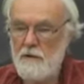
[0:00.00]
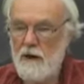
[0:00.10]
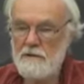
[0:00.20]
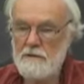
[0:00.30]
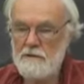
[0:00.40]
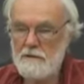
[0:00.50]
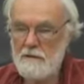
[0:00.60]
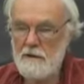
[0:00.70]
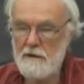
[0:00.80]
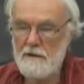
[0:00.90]
wealth
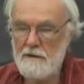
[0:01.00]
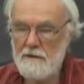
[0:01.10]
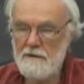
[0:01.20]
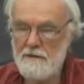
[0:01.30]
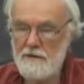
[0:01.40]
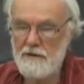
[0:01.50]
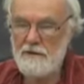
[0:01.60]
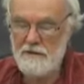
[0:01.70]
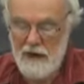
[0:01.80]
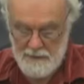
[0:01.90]
uh, for
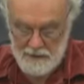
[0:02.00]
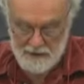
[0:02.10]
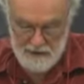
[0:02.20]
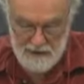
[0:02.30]
the capitalist